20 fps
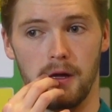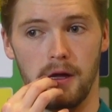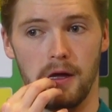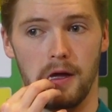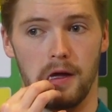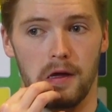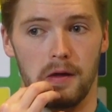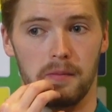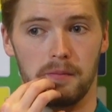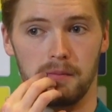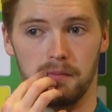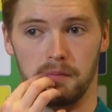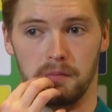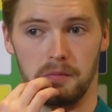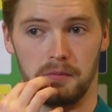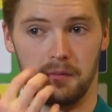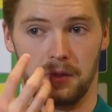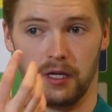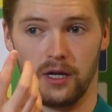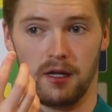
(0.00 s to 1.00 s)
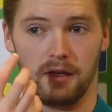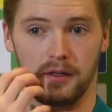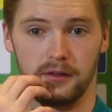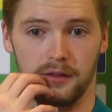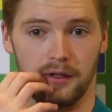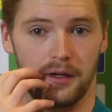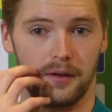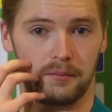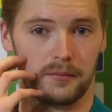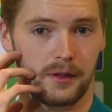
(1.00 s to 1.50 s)
Uh, yeah,
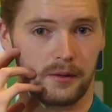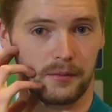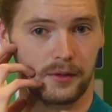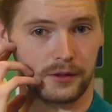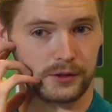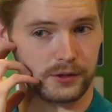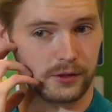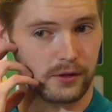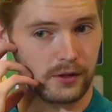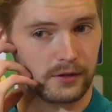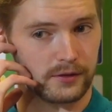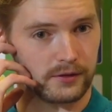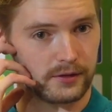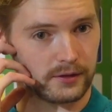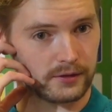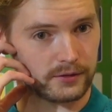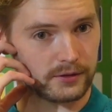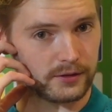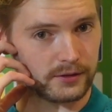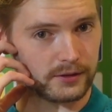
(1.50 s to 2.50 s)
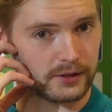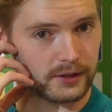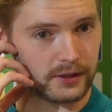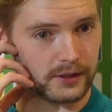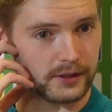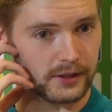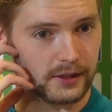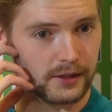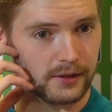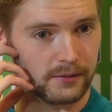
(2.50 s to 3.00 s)
I'm not sure. I think, just think,
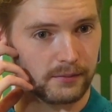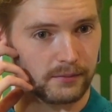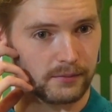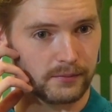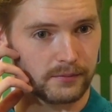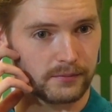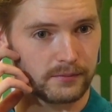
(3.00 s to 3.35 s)
um,